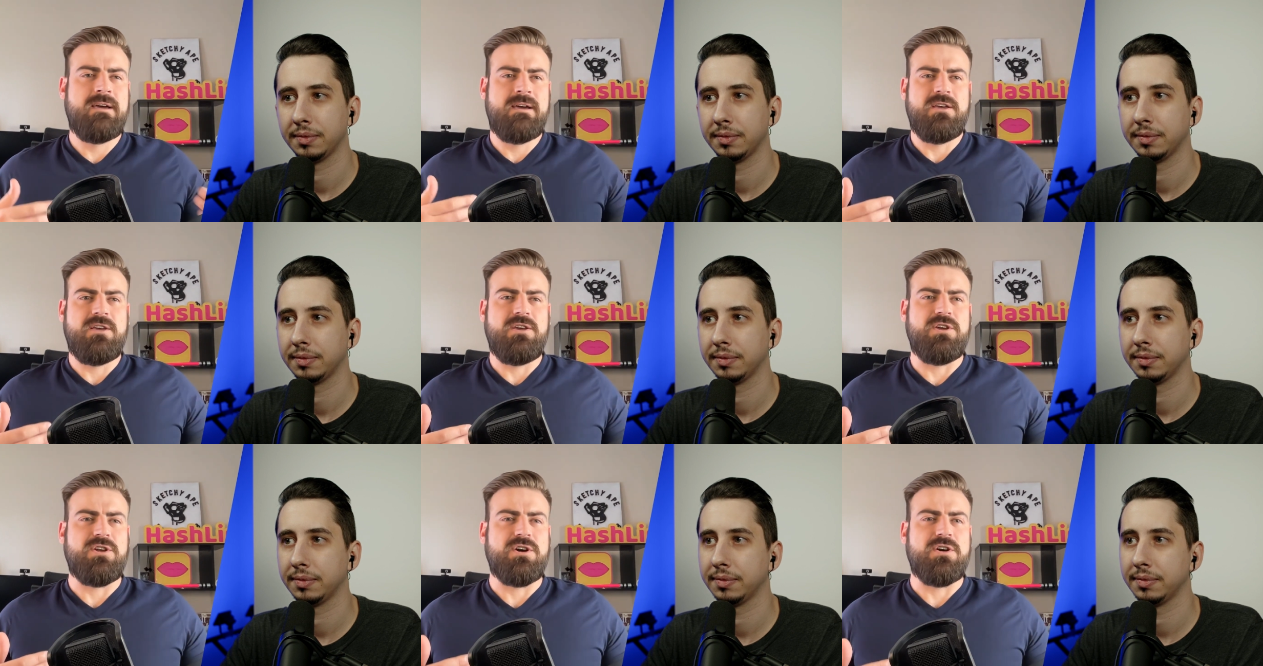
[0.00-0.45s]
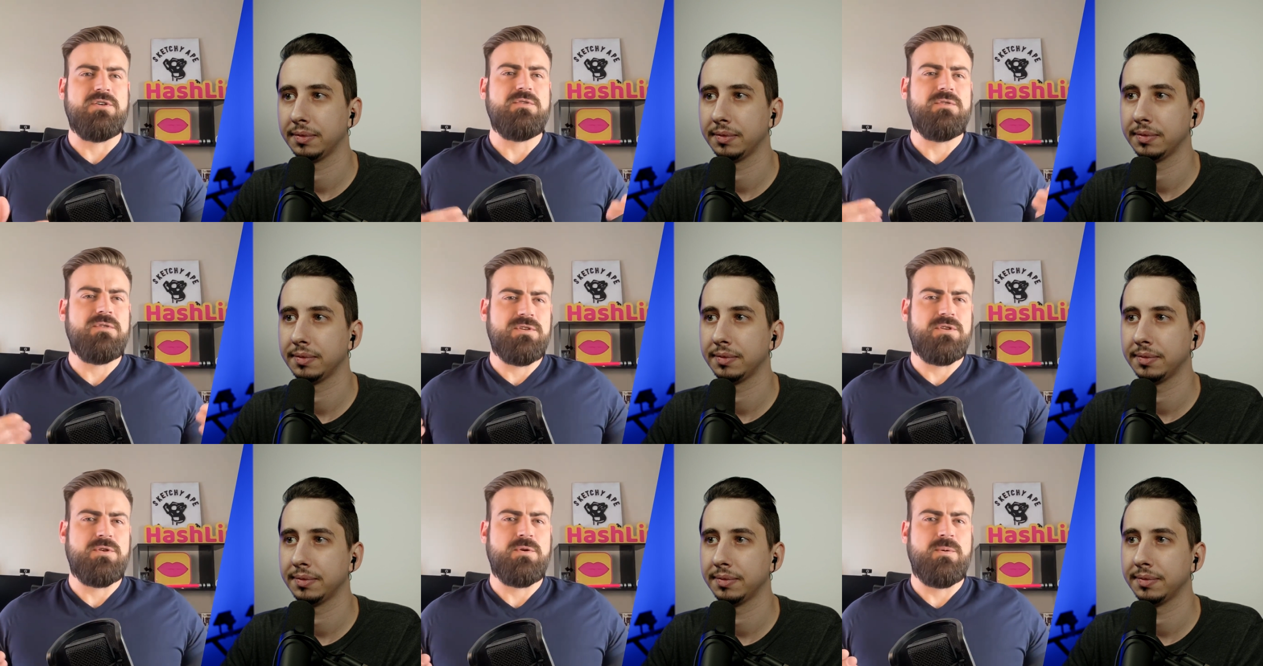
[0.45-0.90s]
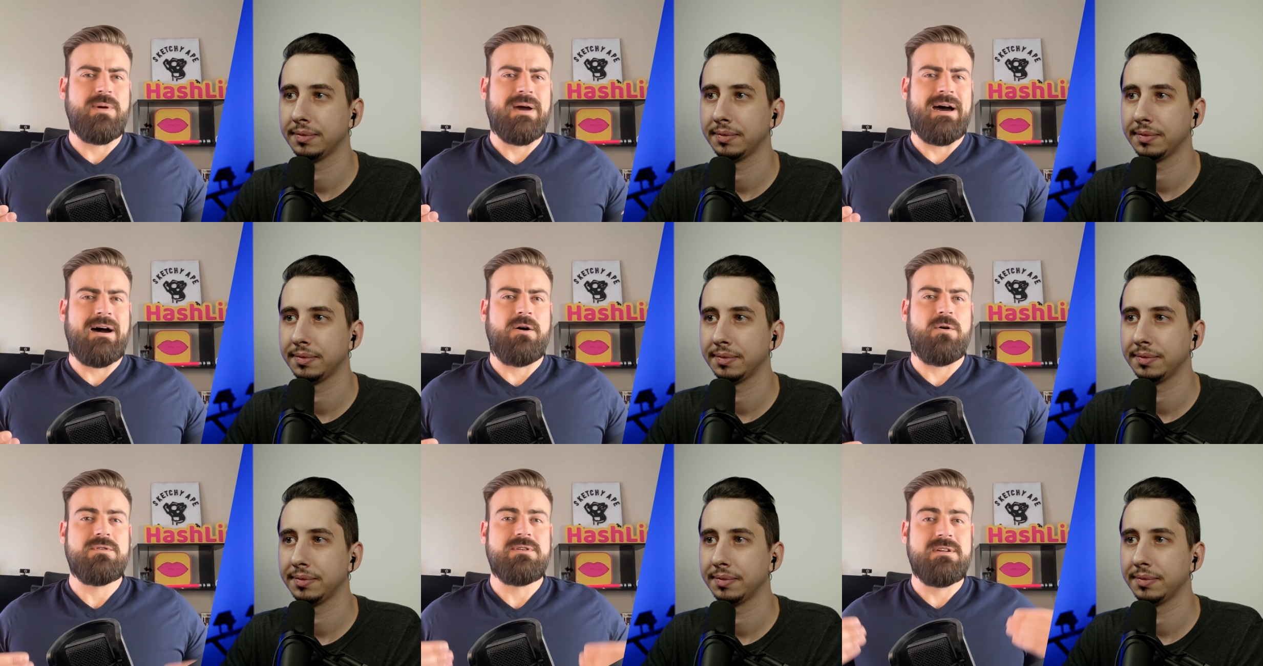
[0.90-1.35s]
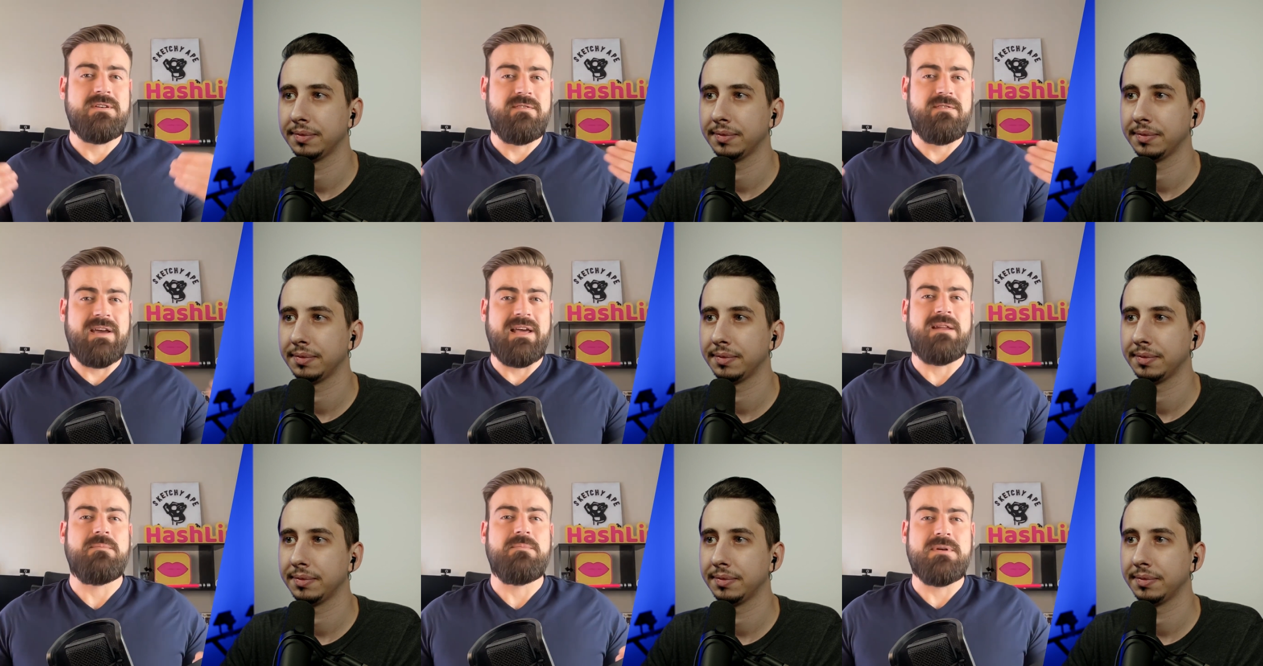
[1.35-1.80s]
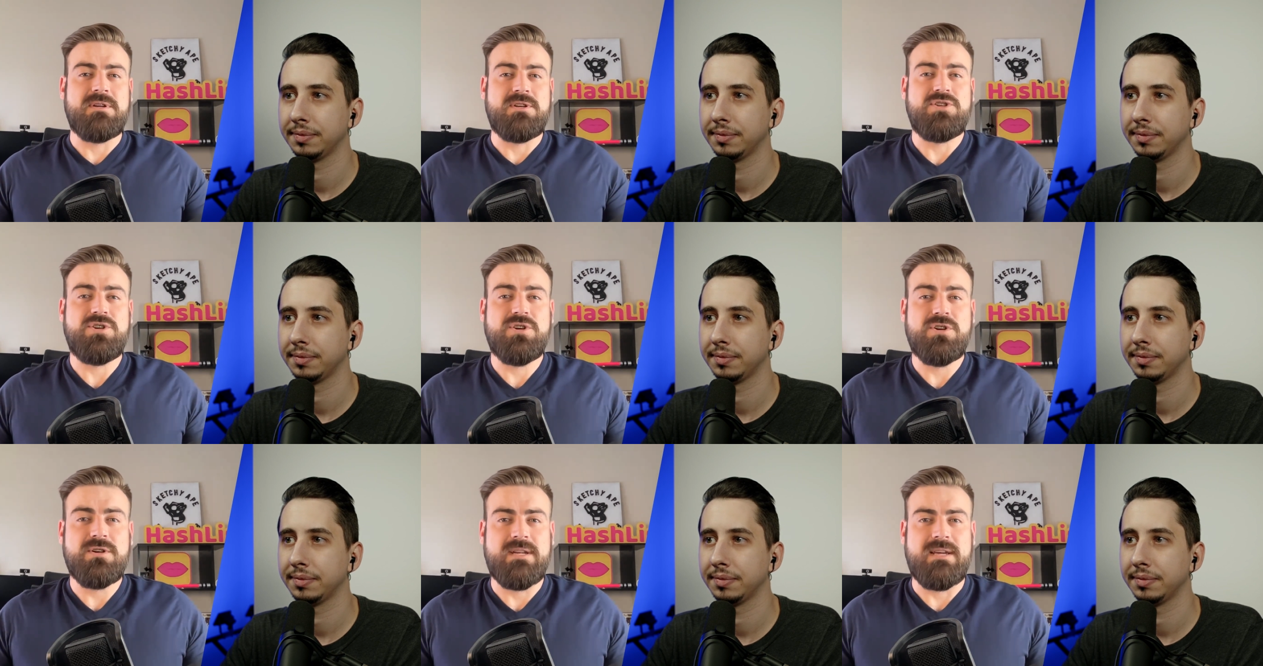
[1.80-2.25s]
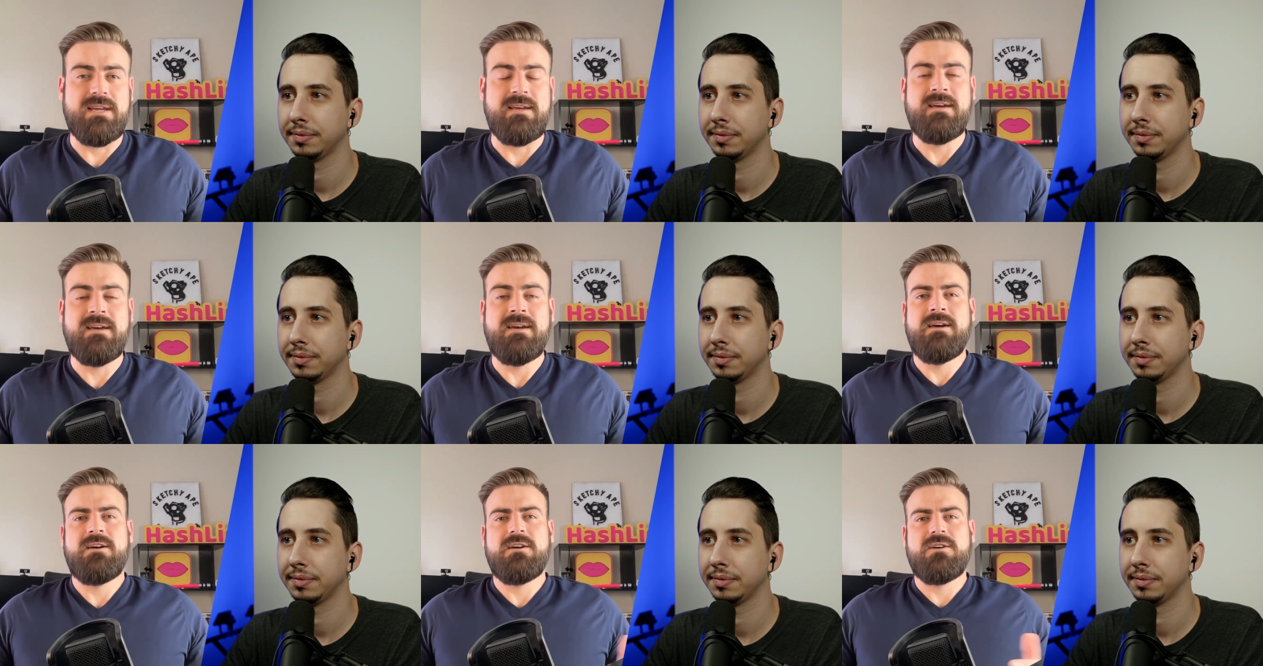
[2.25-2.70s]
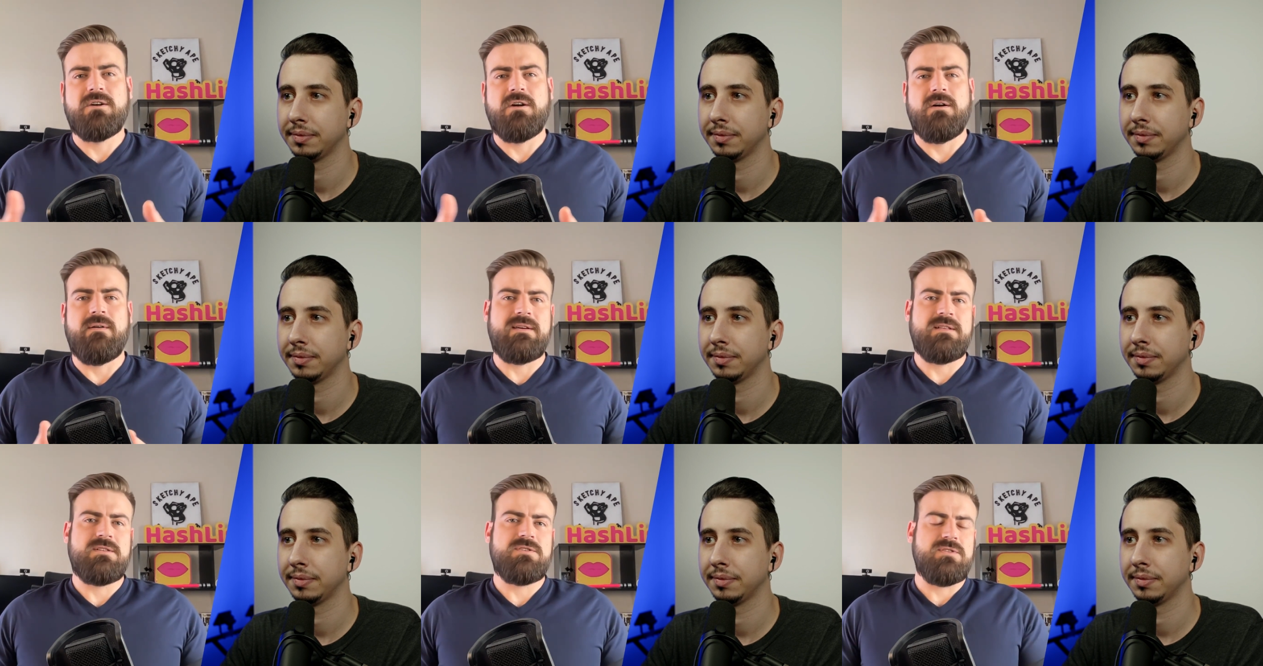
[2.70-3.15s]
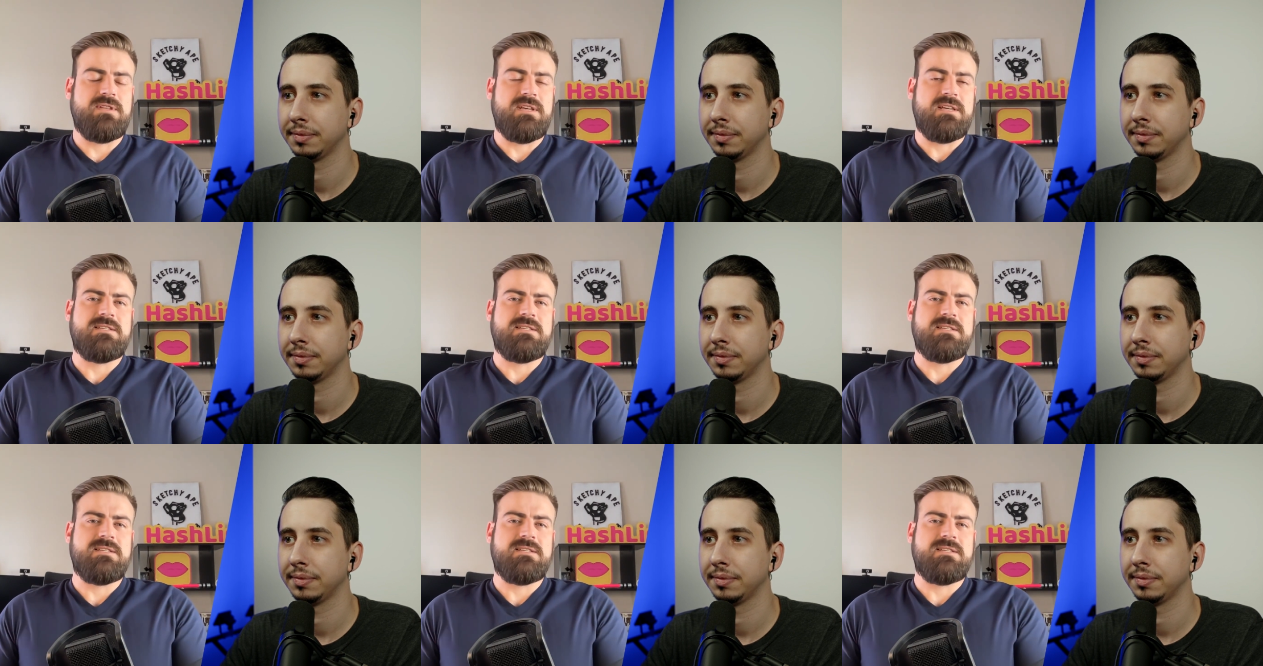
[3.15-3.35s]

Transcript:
Speaker 1: you know, through our development journey going to the